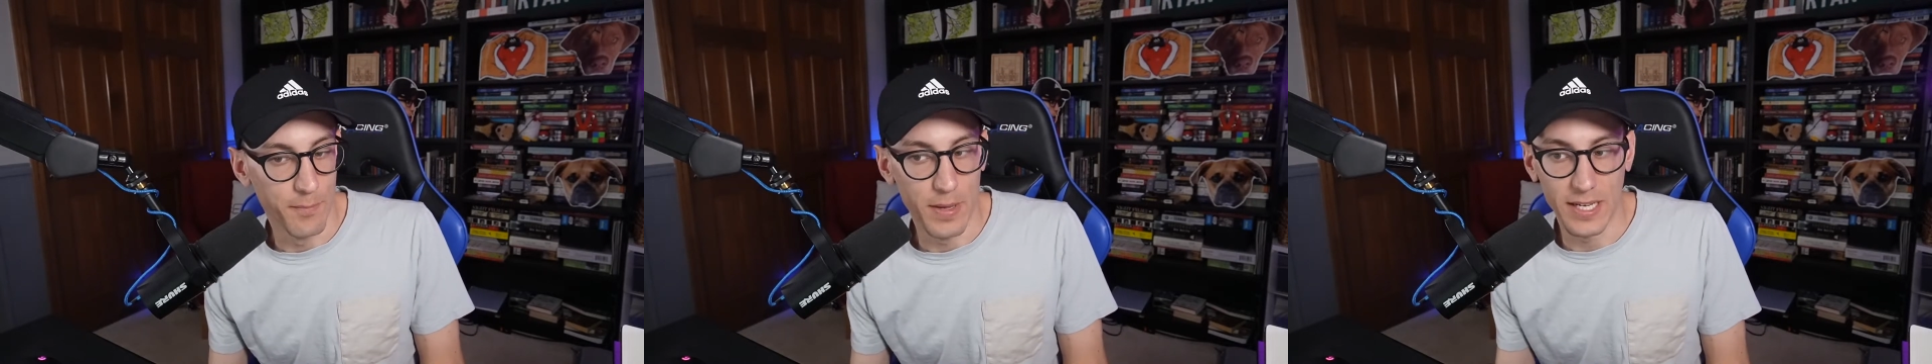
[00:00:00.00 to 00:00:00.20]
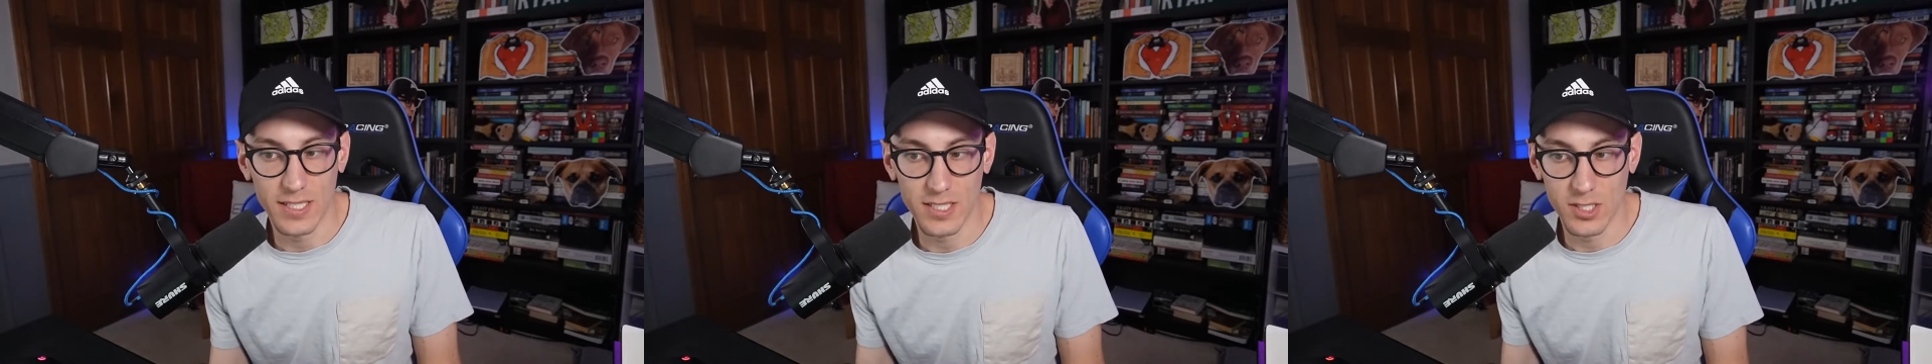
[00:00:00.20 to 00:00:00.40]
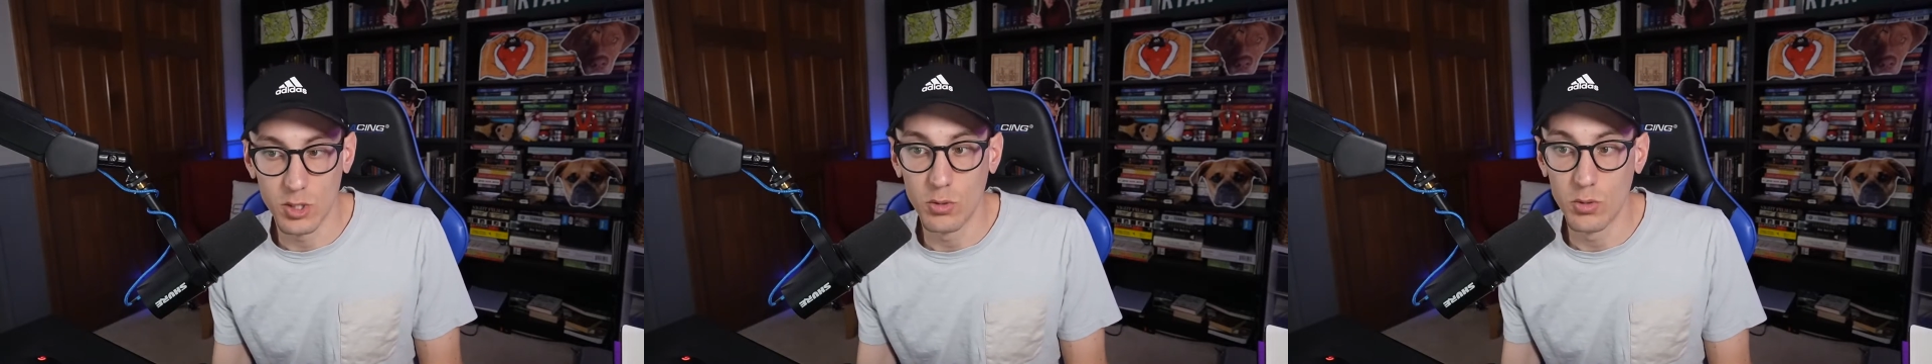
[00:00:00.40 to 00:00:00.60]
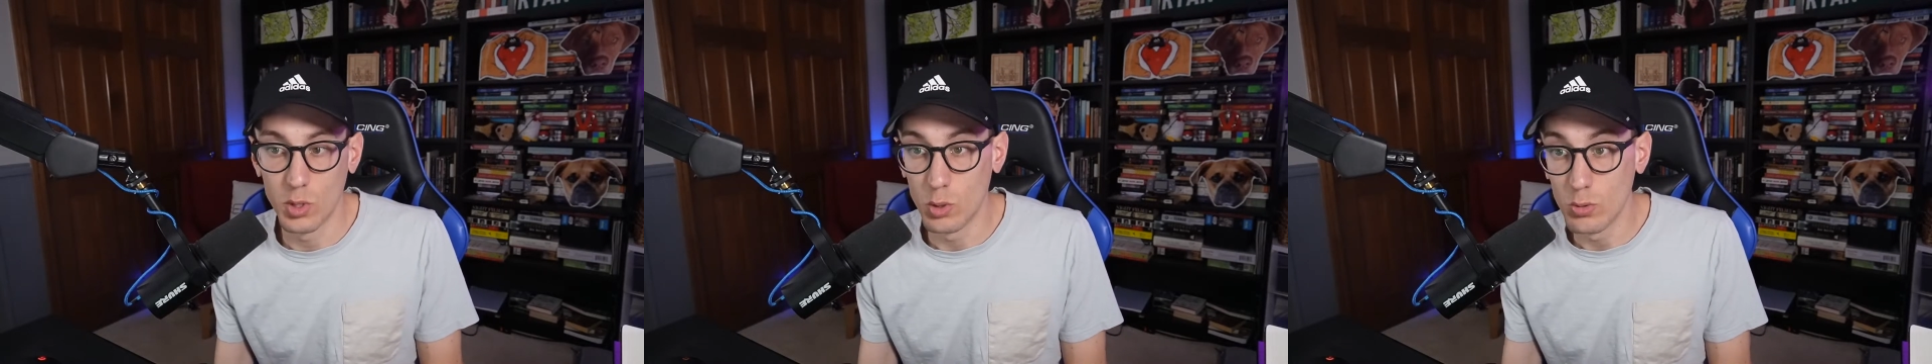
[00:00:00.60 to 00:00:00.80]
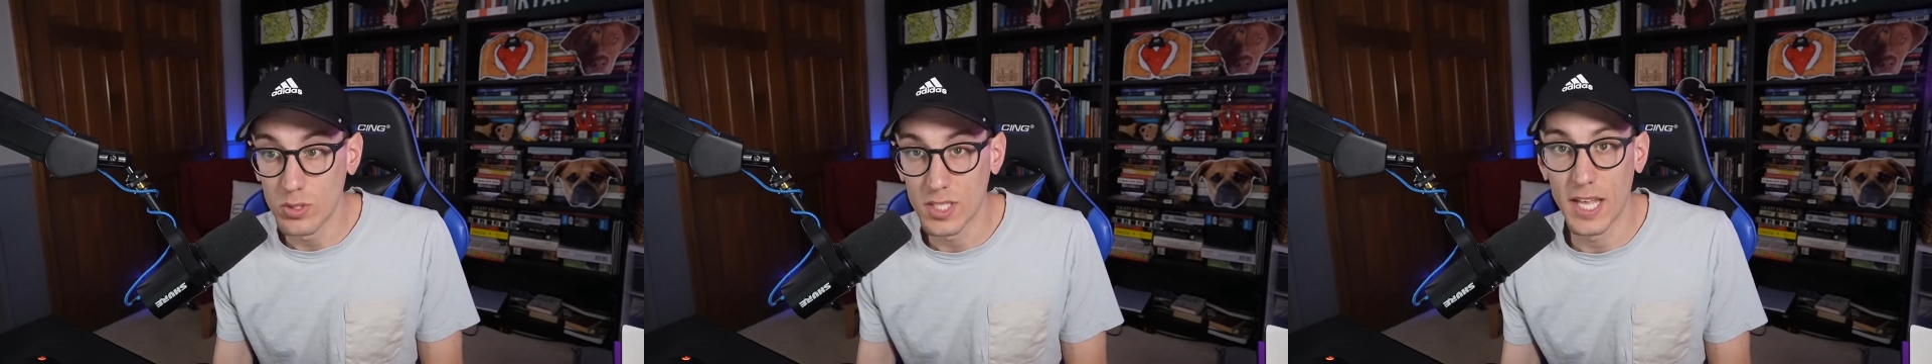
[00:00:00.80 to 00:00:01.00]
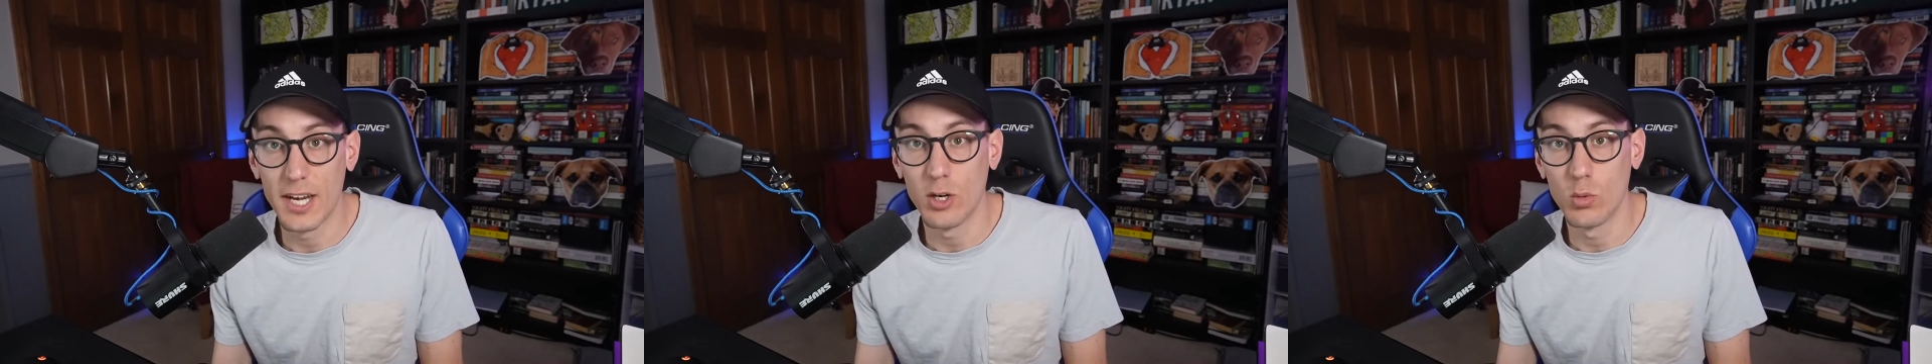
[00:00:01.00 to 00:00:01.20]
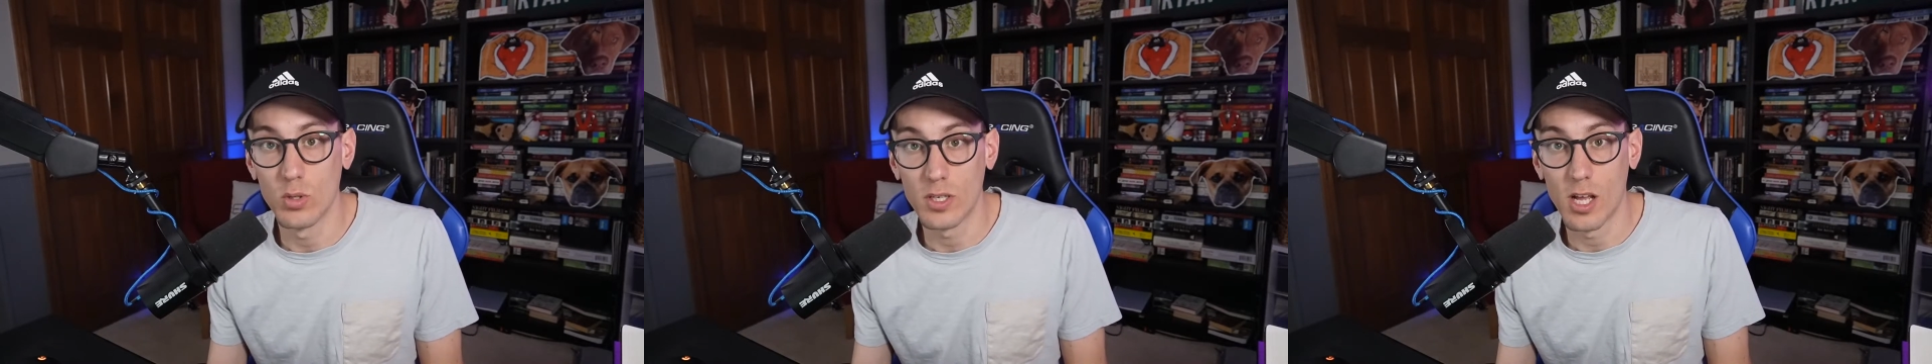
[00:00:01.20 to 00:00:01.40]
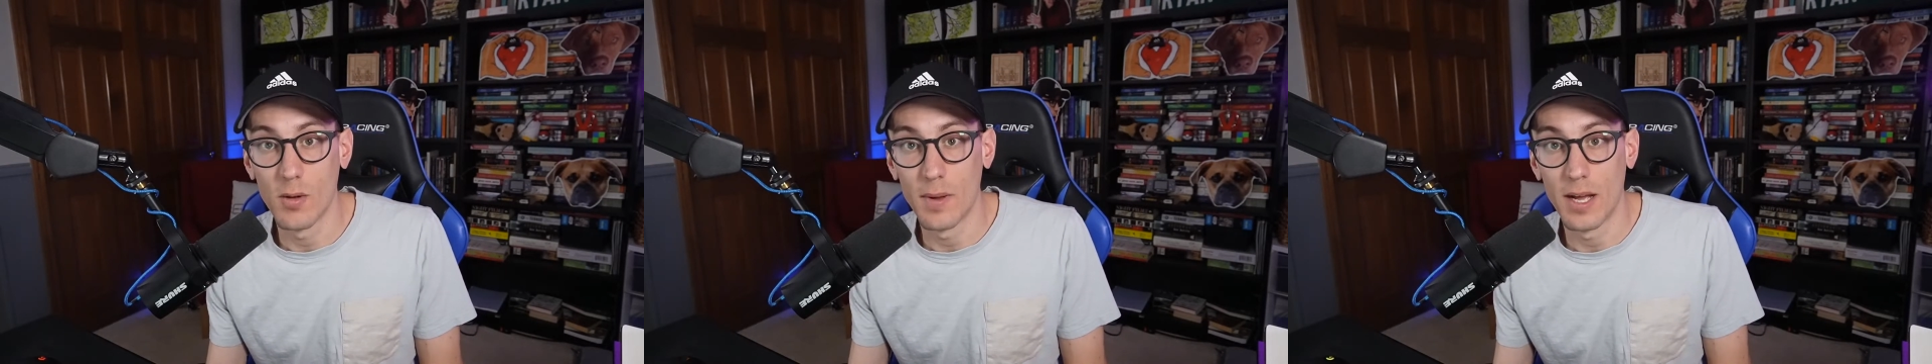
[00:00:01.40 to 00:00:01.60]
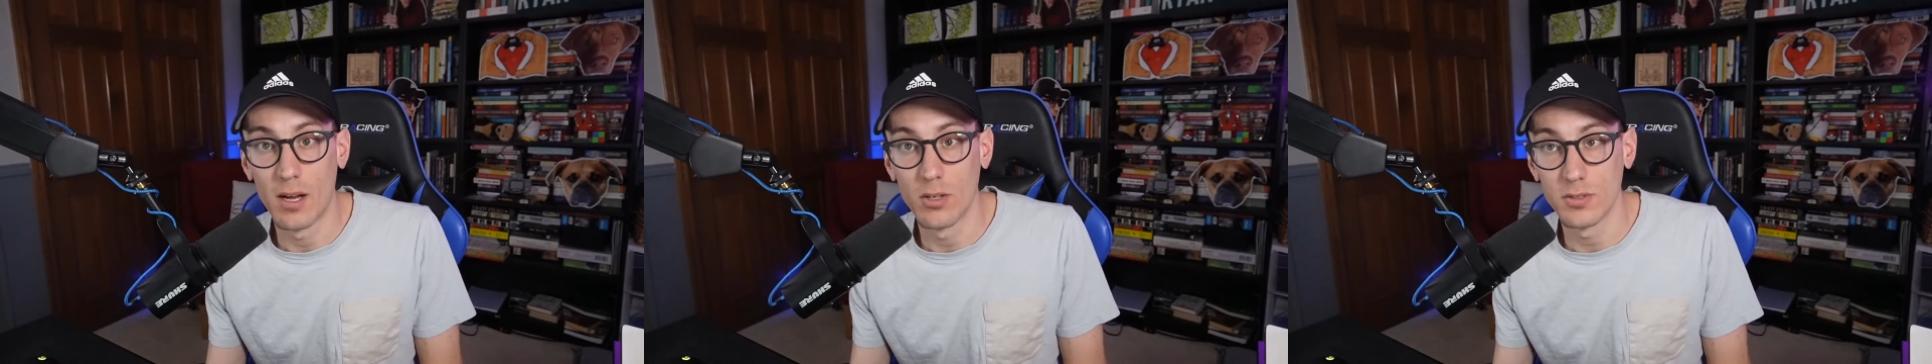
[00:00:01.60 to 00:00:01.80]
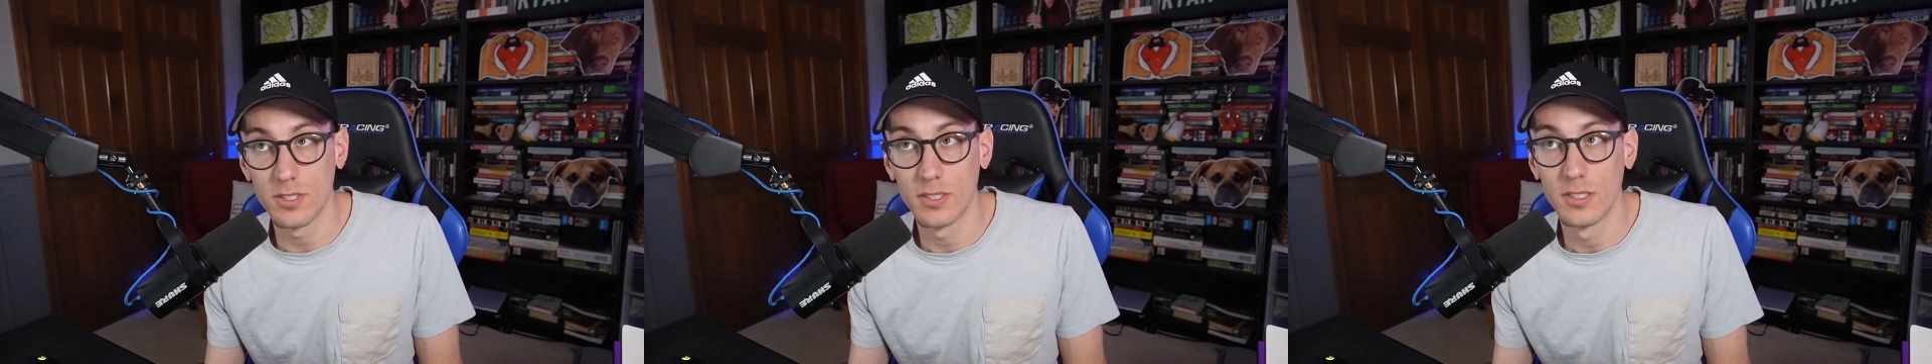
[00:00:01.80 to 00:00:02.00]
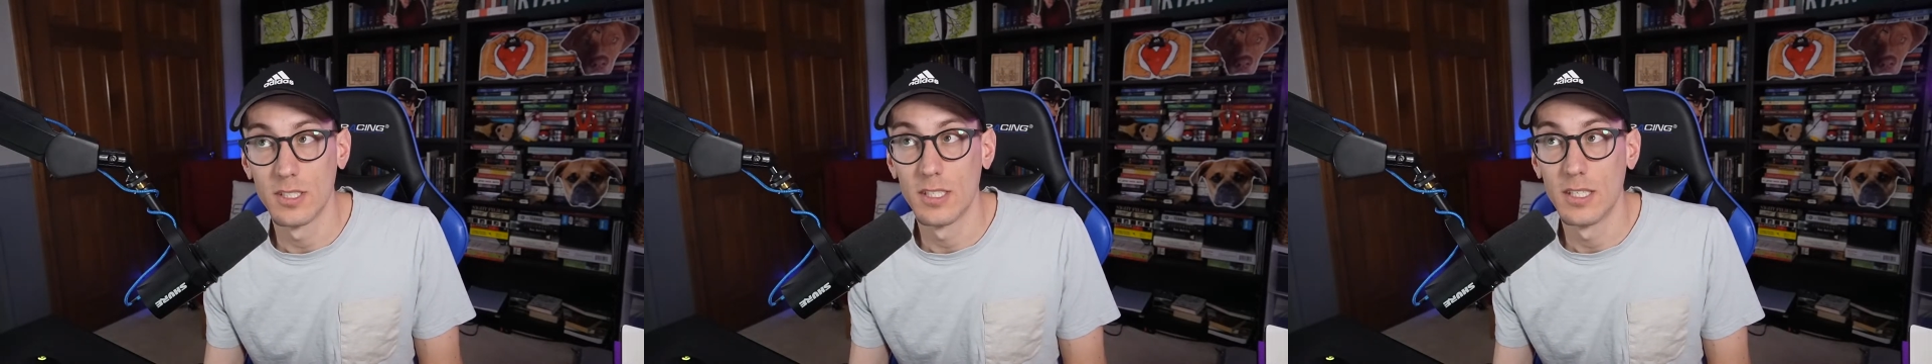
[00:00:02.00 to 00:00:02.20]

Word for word: Megan's new newsletter will come out.